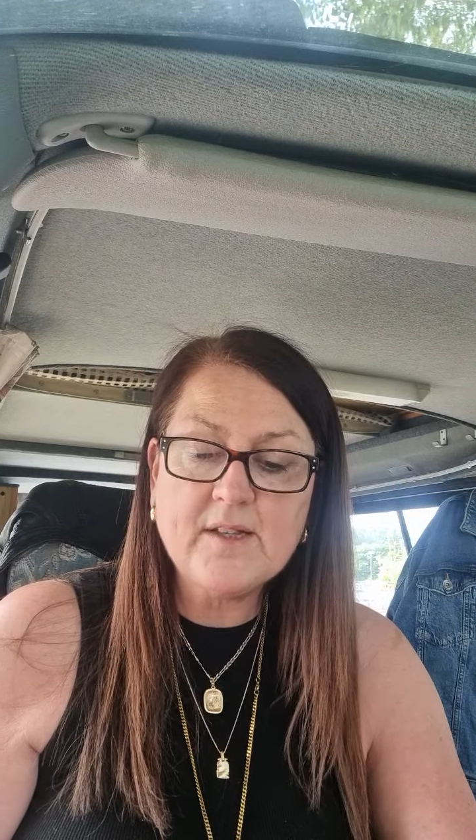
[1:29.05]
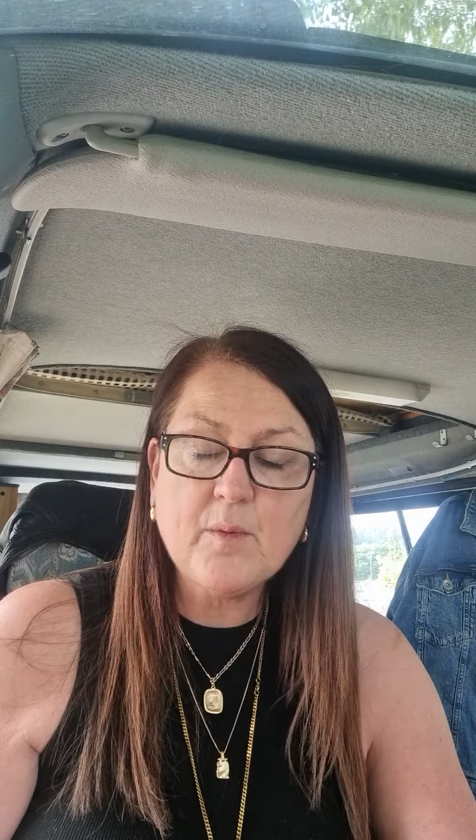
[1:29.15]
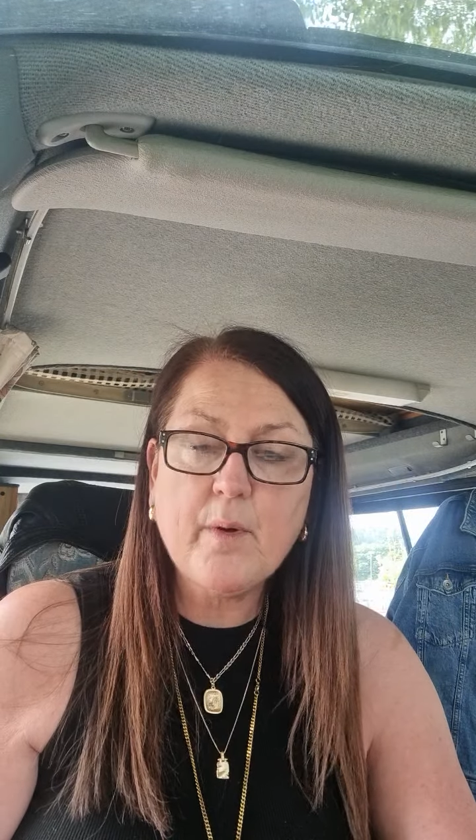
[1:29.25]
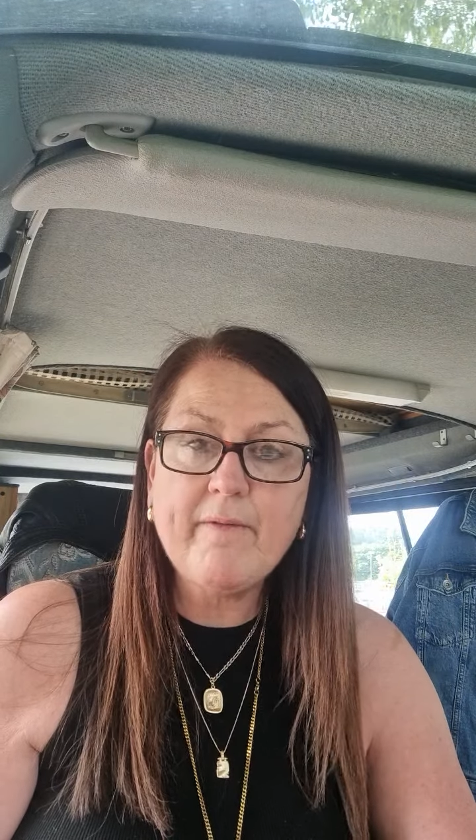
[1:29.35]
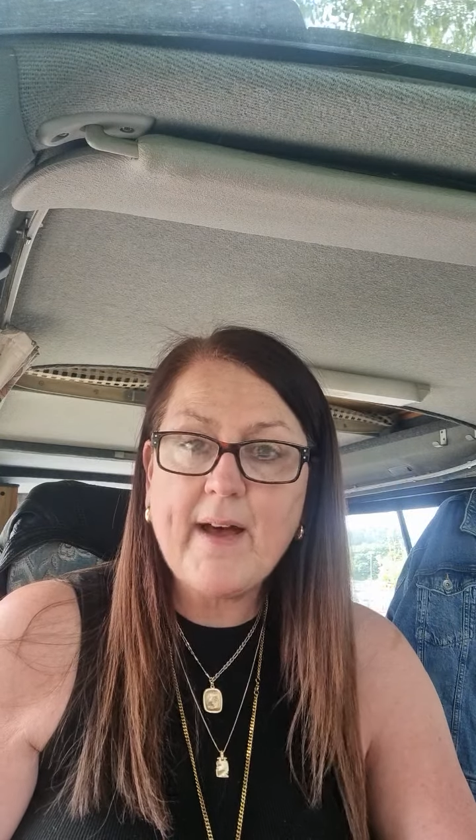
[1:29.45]
to
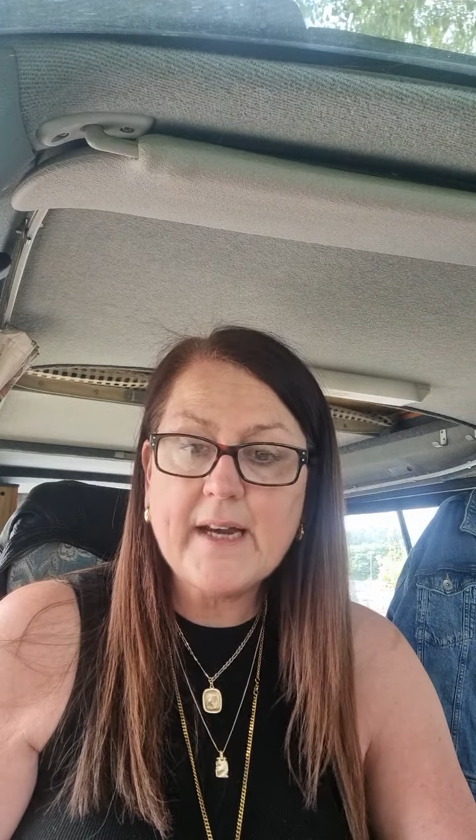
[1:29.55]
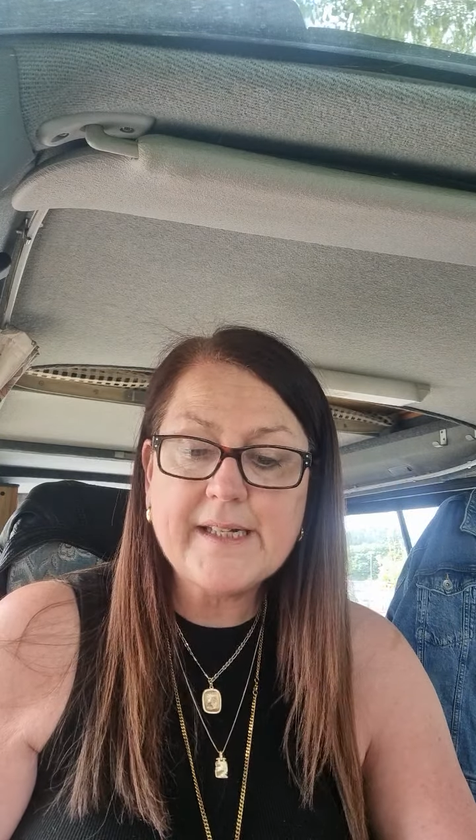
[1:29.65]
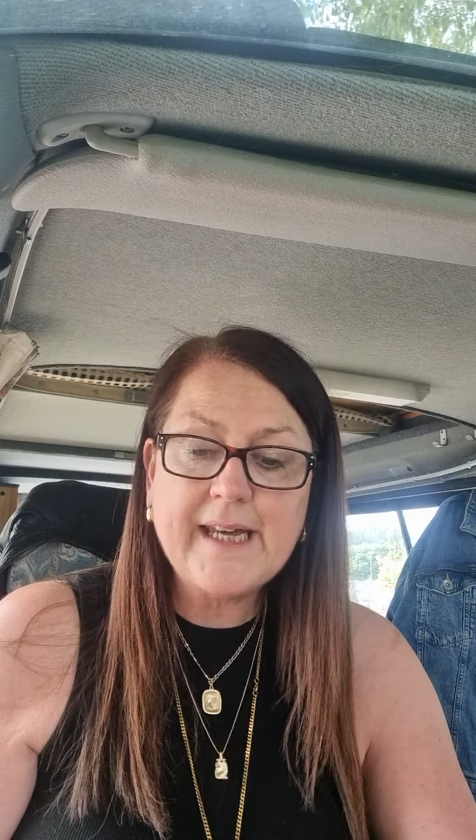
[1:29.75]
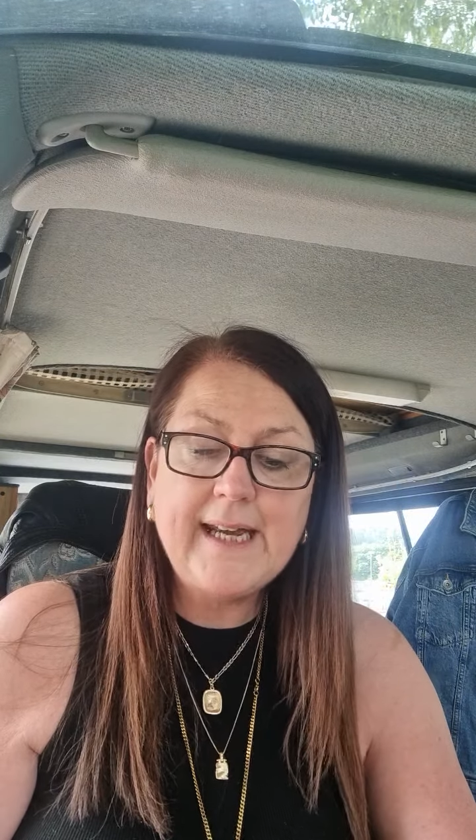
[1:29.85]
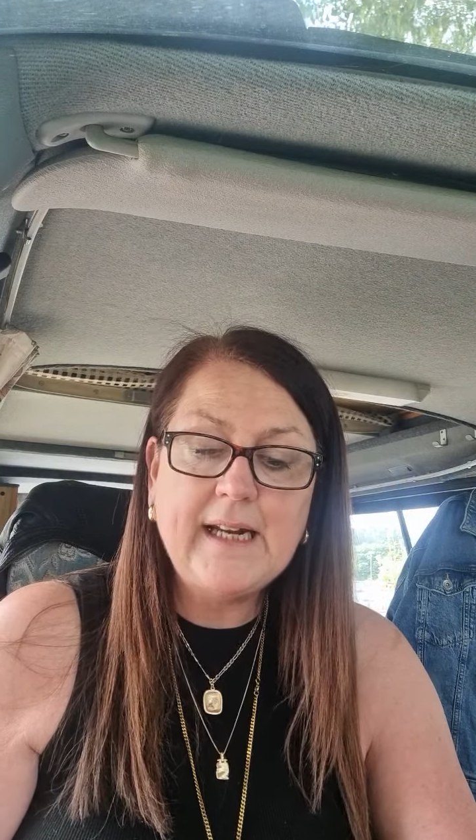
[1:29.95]
provide
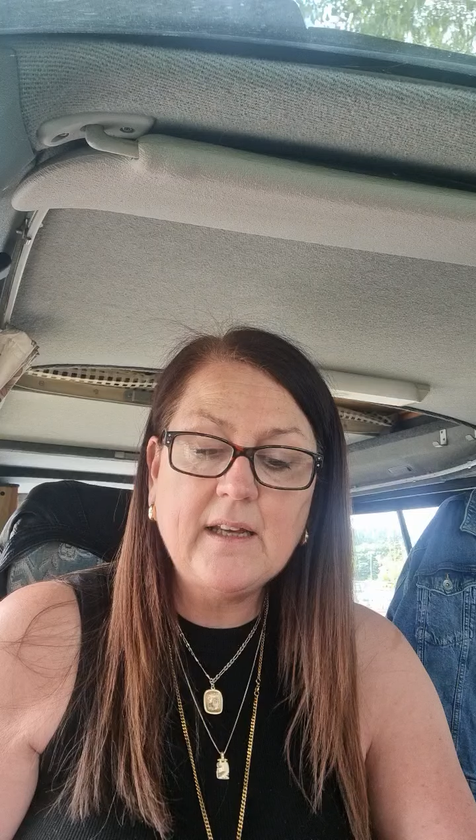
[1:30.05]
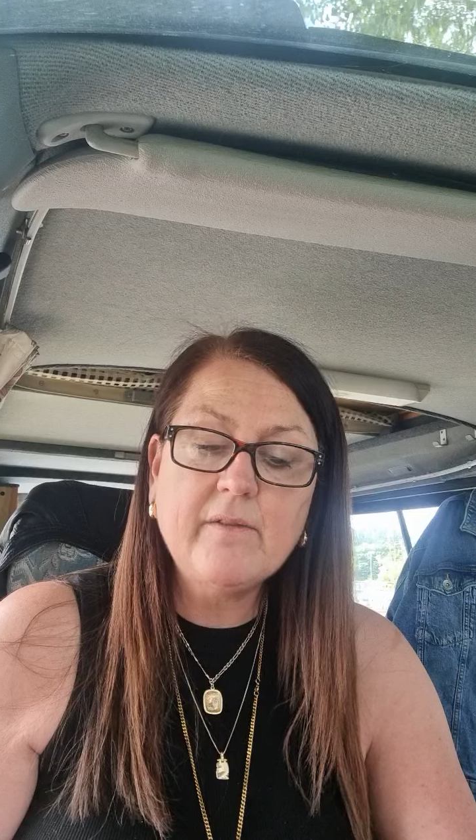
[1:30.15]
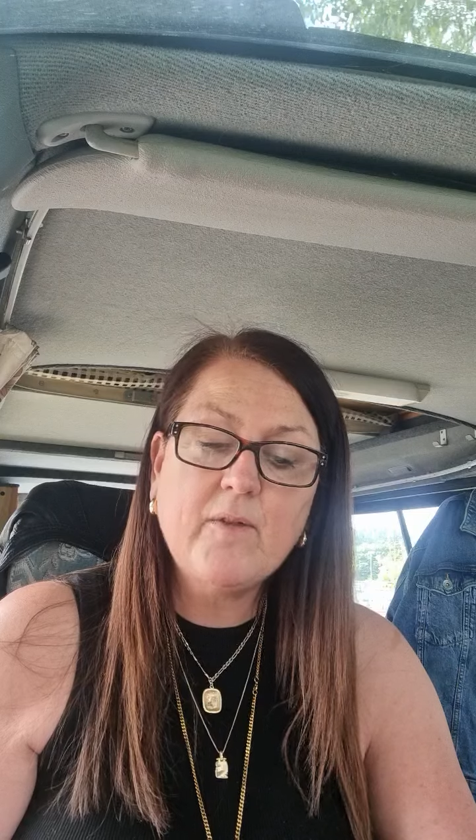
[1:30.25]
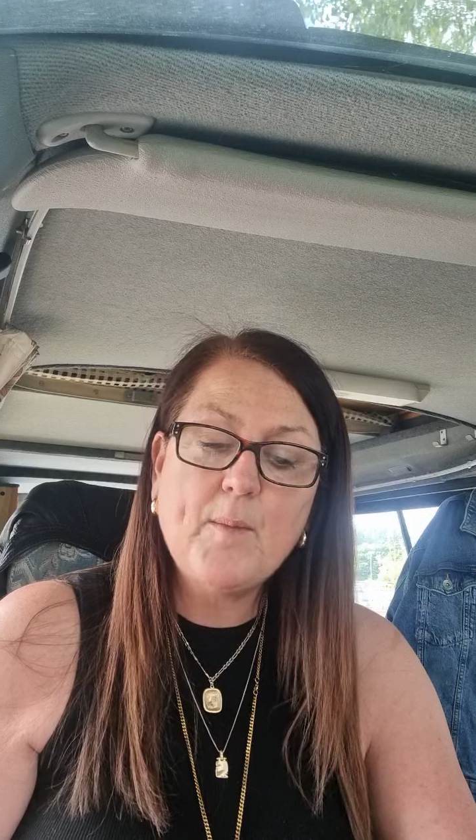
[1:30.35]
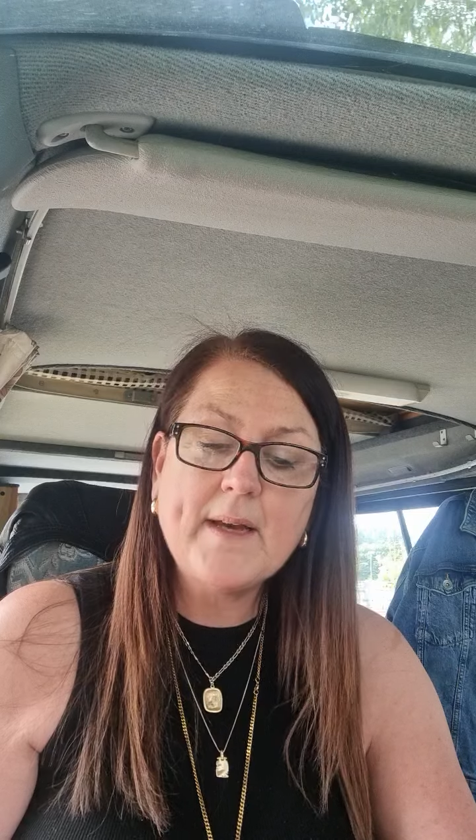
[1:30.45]
healing
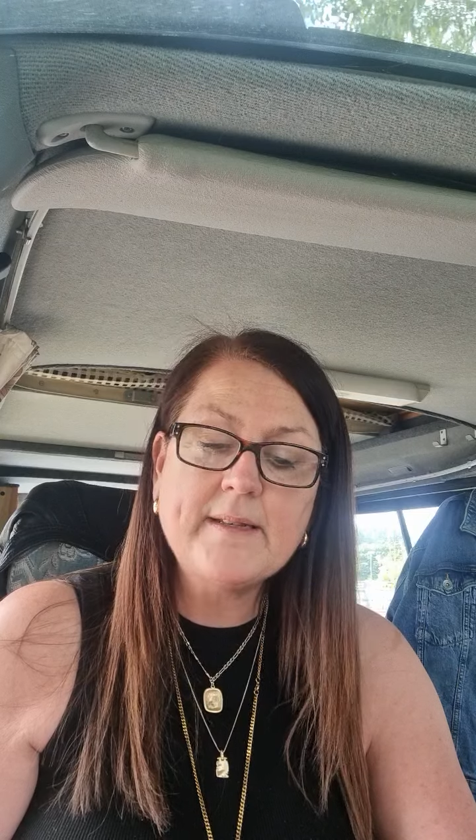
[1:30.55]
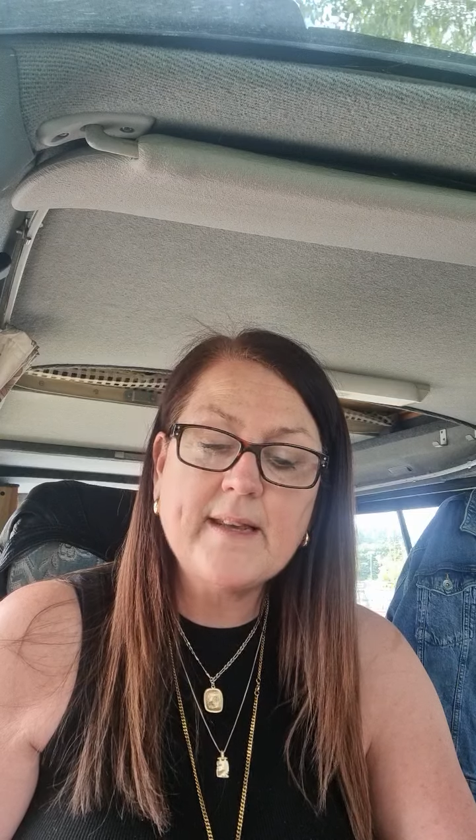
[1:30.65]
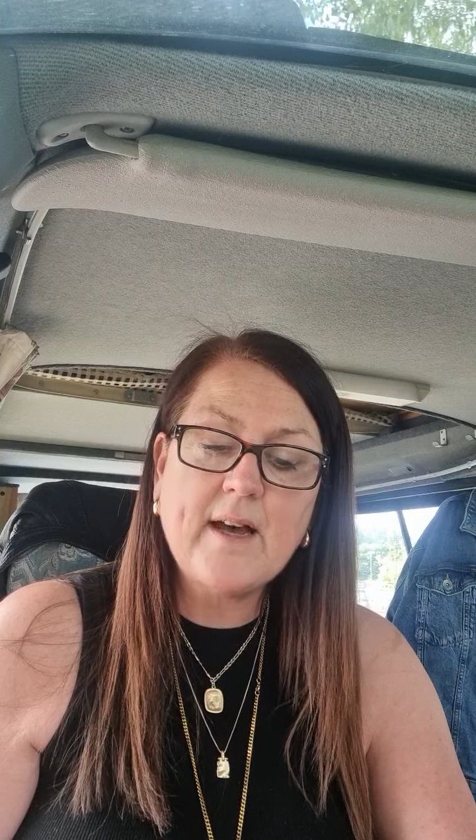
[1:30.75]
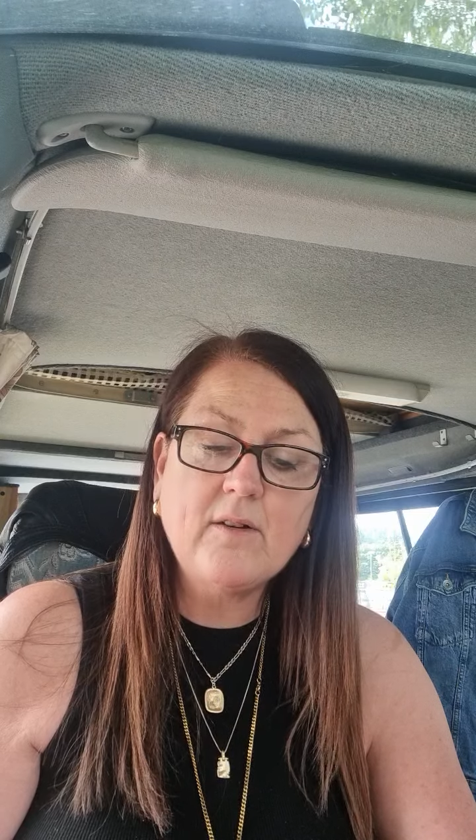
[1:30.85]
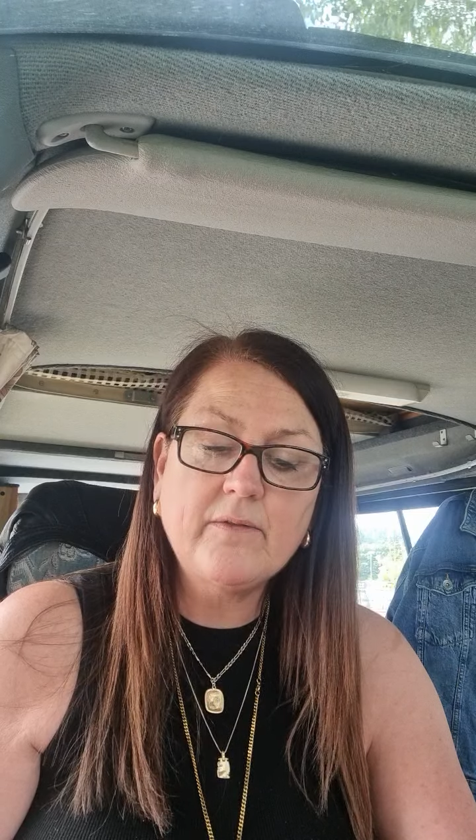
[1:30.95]
for
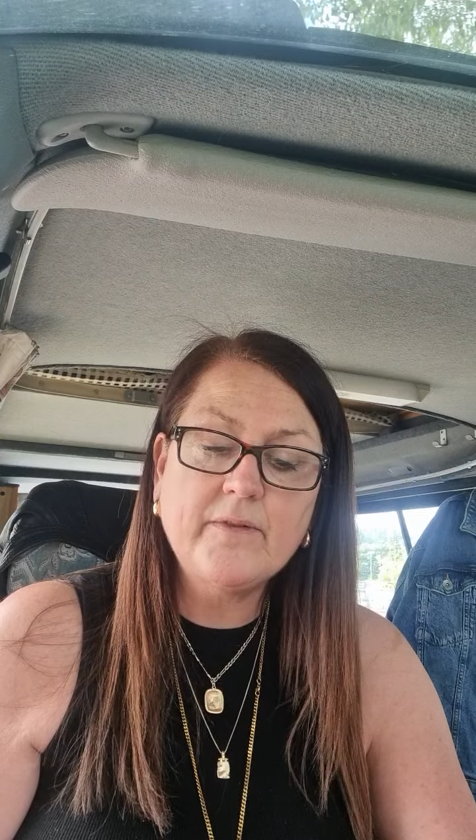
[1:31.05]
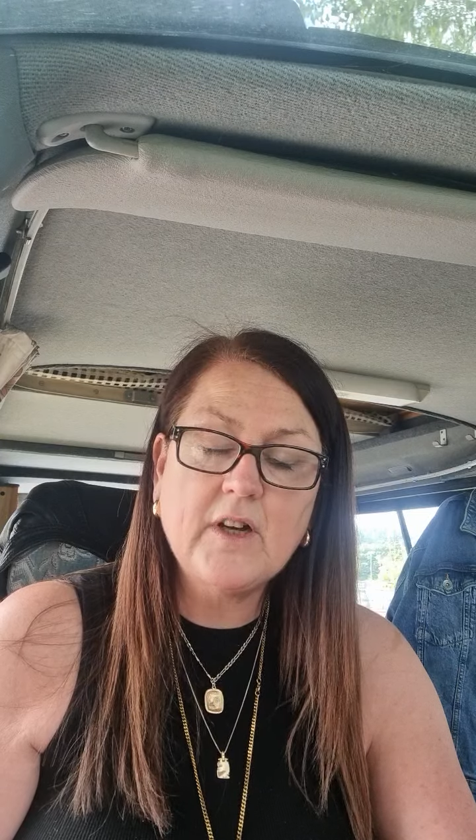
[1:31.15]
myself,